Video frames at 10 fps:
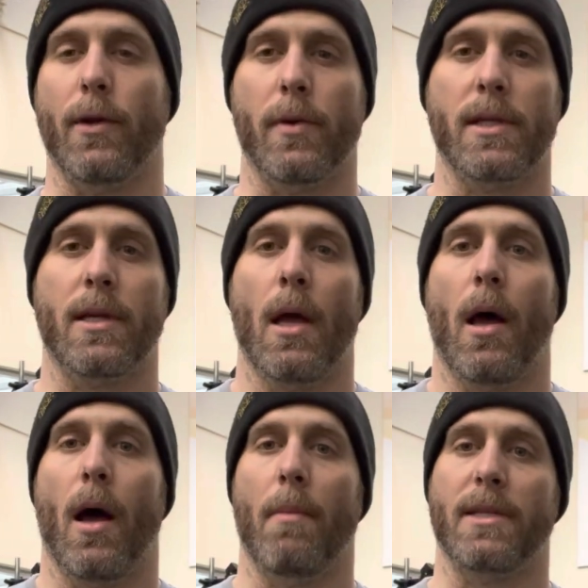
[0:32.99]
Louis.
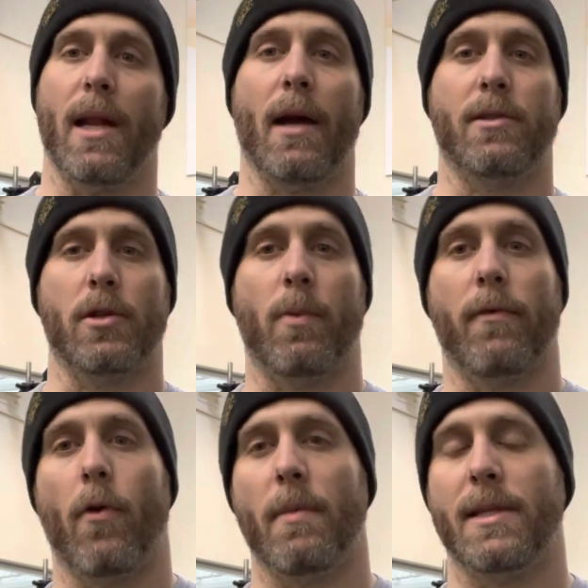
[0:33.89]
It's an Exos
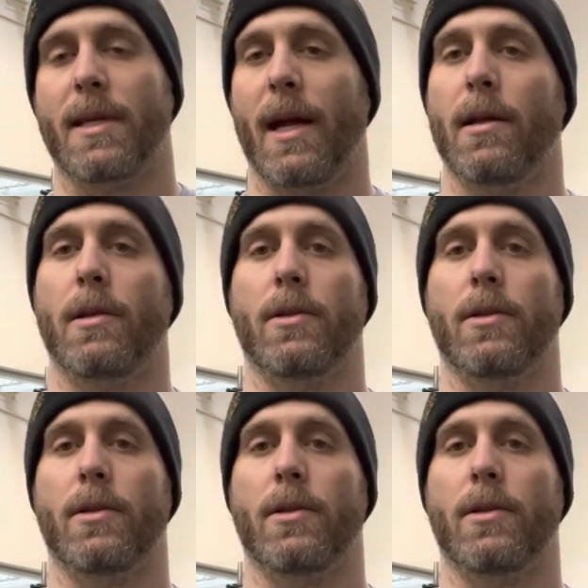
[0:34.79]
performance site.